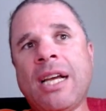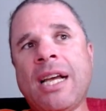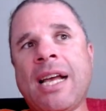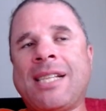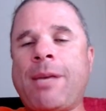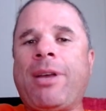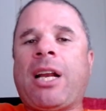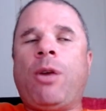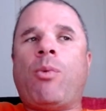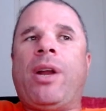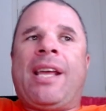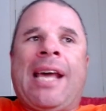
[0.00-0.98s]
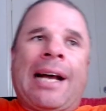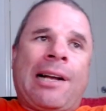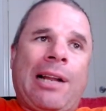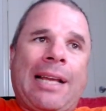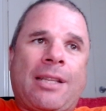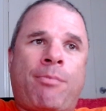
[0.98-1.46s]
Typically, when you
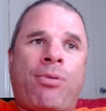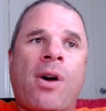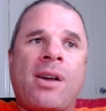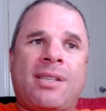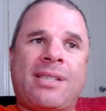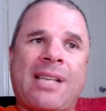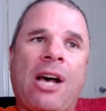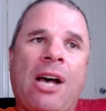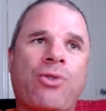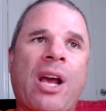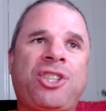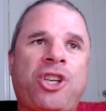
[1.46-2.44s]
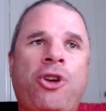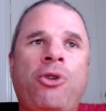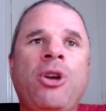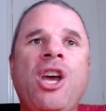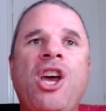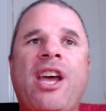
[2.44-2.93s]
calculate the price to sales ratio,
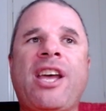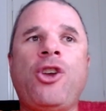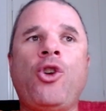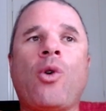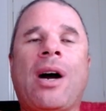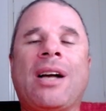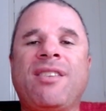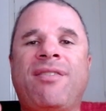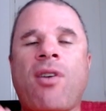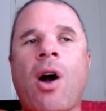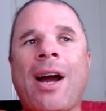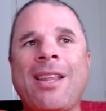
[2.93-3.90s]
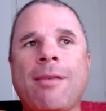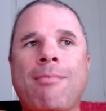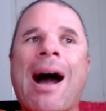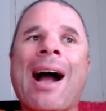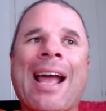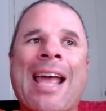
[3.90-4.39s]
you are dividing the
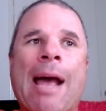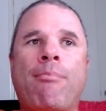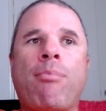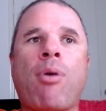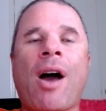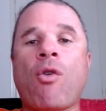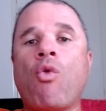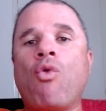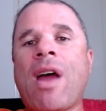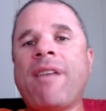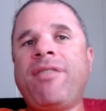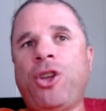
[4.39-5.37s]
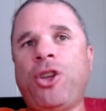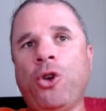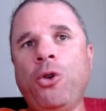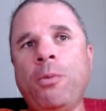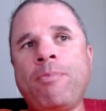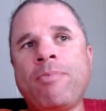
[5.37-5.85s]
market cap by the
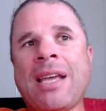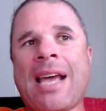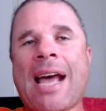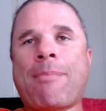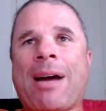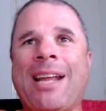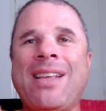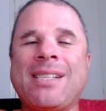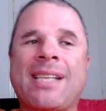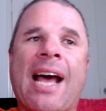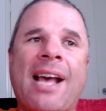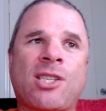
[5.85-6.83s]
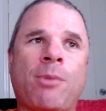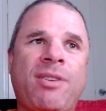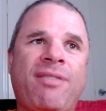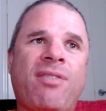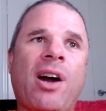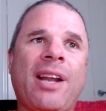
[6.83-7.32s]
revenue. But in this case, I'm
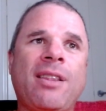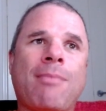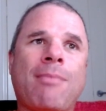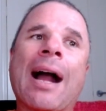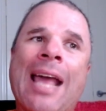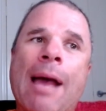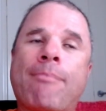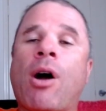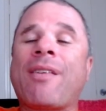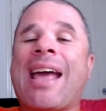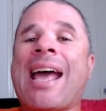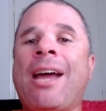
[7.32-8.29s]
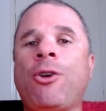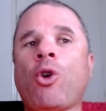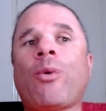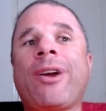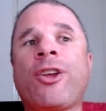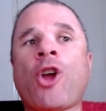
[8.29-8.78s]
dividing the market cap by the annual
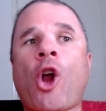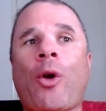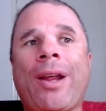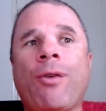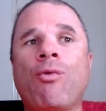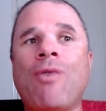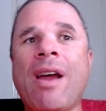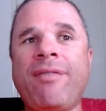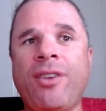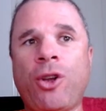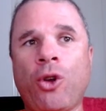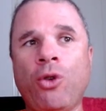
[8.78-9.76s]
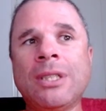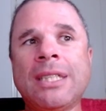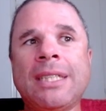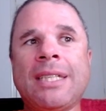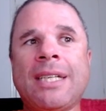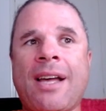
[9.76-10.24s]
recurring revenue
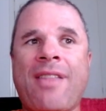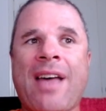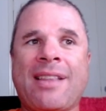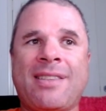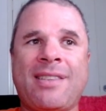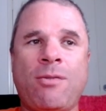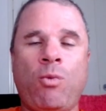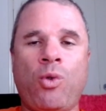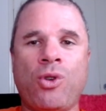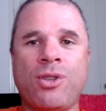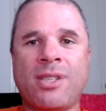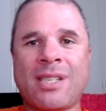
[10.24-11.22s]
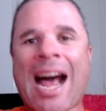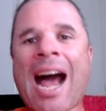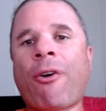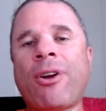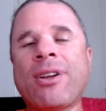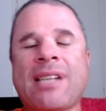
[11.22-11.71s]
that was
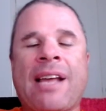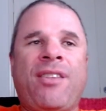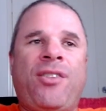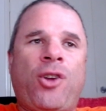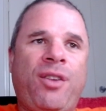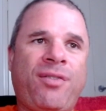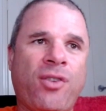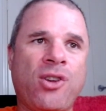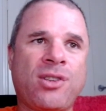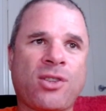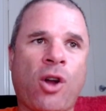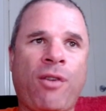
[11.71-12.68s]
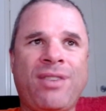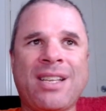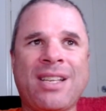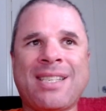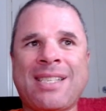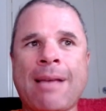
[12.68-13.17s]
current at the 31st of
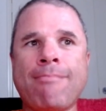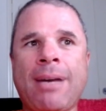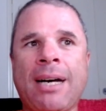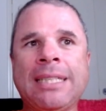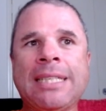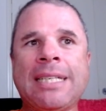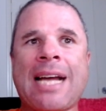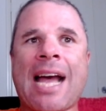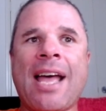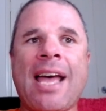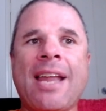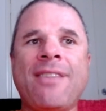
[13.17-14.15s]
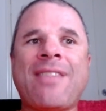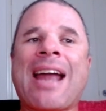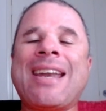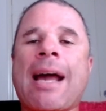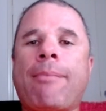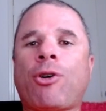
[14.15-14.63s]
December. And
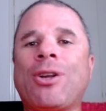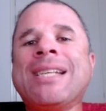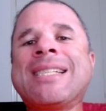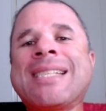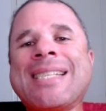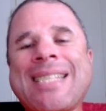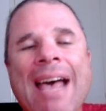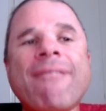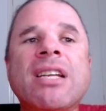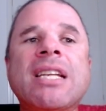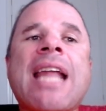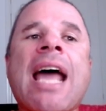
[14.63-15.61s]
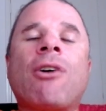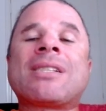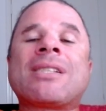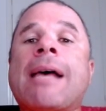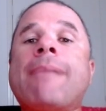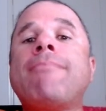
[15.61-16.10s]
that number is 7. Now,
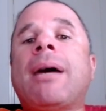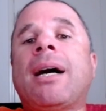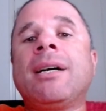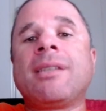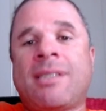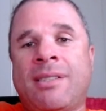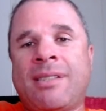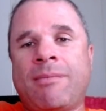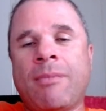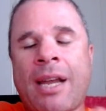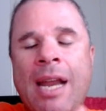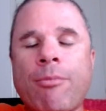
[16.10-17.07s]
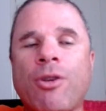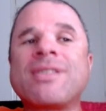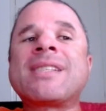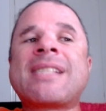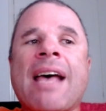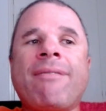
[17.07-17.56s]
a number of
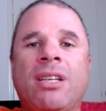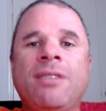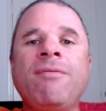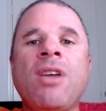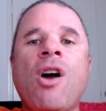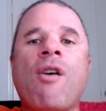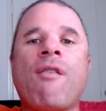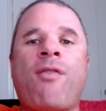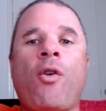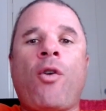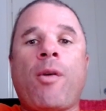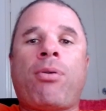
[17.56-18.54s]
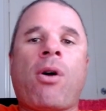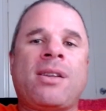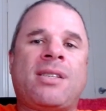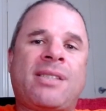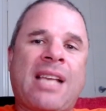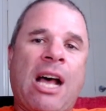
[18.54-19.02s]
7 for the price
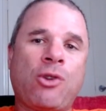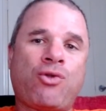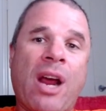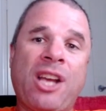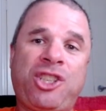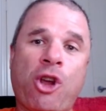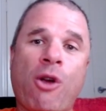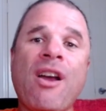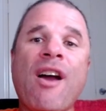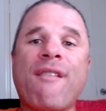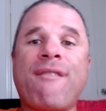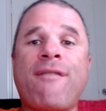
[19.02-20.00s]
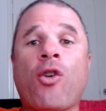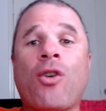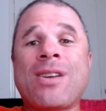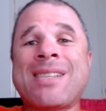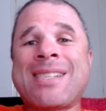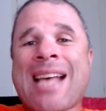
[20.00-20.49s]
to sales ratio for
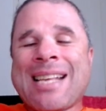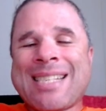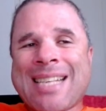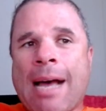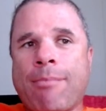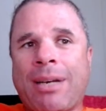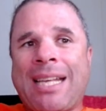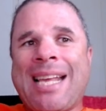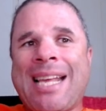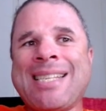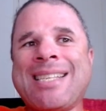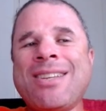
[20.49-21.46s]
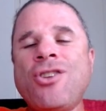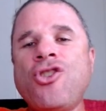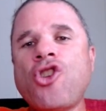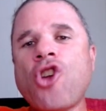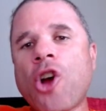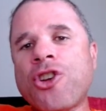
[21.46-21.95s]
a SaaS company is
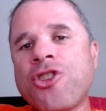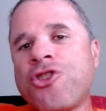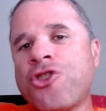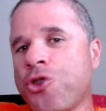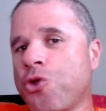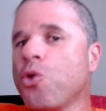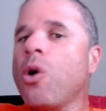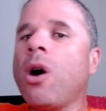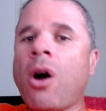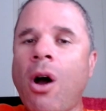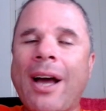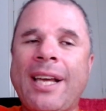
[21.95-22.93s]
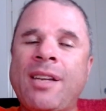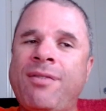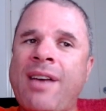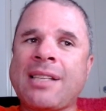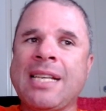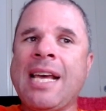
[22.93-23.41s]
not too high. In
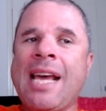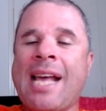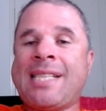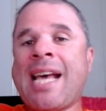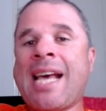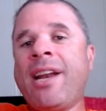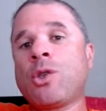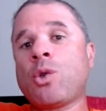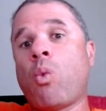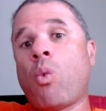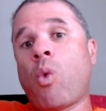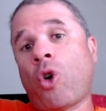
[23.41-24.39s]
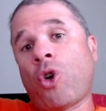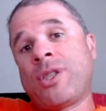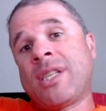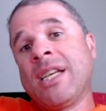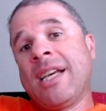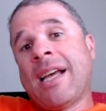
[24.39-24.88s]
fact, it's heading
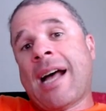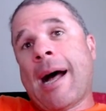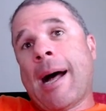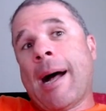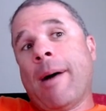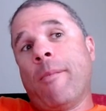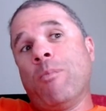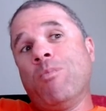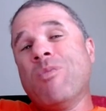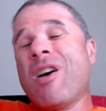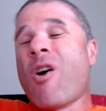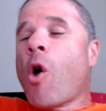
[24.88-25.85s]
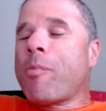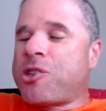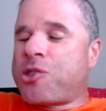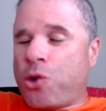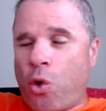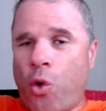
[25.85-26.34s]
towards
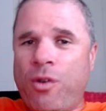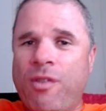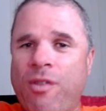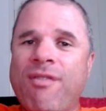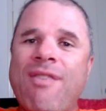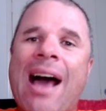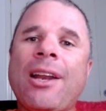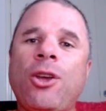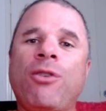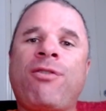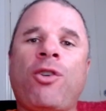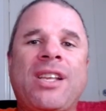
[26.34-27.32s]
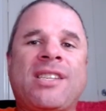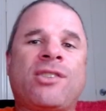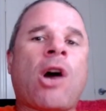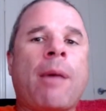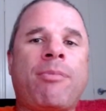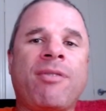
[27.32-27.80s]
almost good value for this
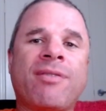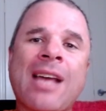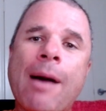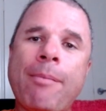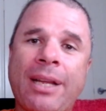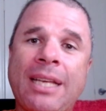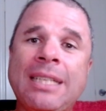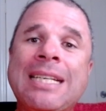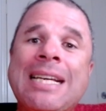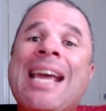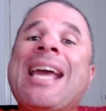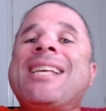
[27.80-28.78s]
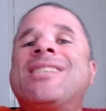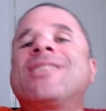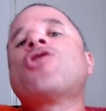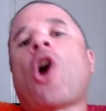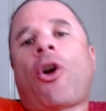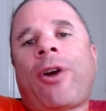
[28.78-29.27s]
type of company
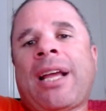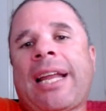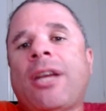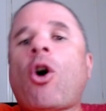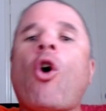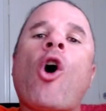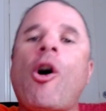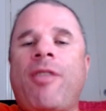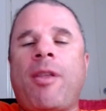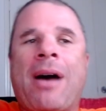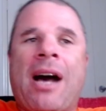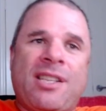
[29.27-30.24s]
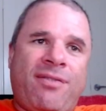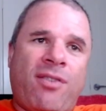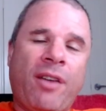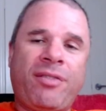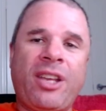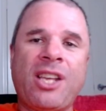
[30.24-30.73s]
historically or over the past
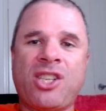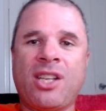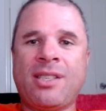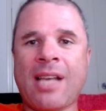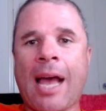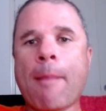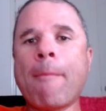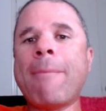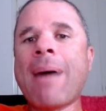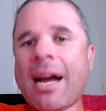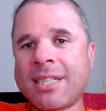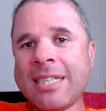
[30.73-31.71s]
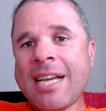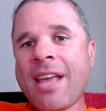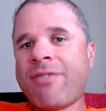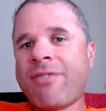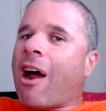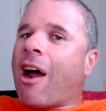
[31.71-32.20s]
5 years, you could say. But
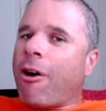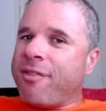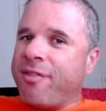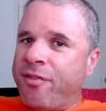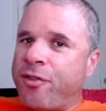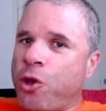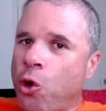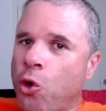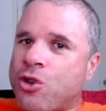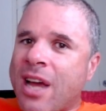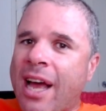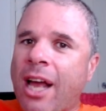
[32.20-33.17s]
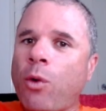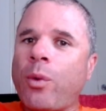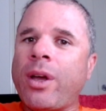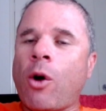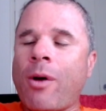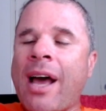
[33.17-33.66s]
there are a few
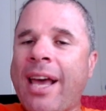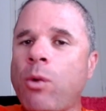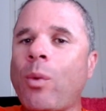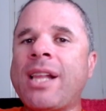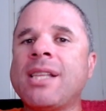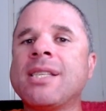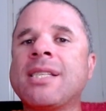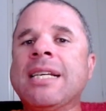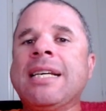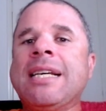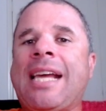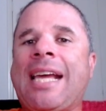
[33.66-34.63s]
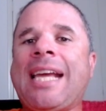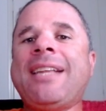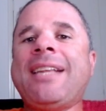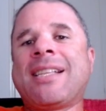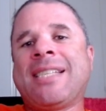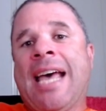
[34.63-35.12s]
tailwinds or headwinds in
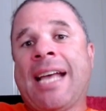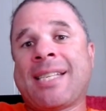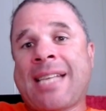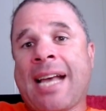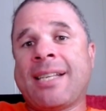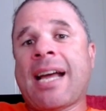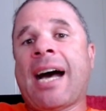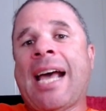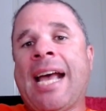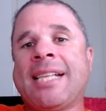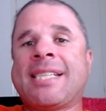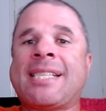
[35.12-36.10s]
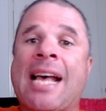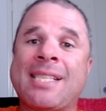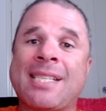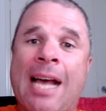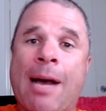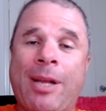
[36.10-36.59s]
the tech sector and
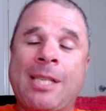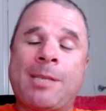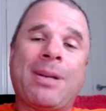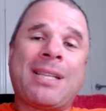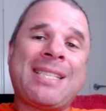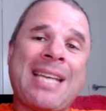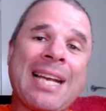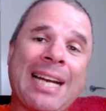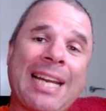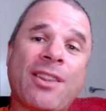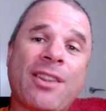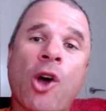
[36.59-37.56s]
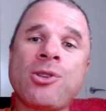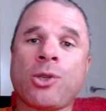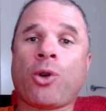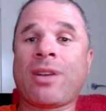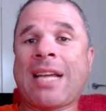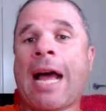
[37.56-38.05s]
SaaS companies, particularly those
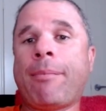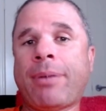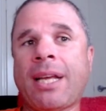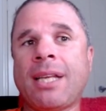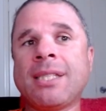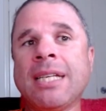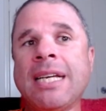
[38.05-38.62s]
sort of companies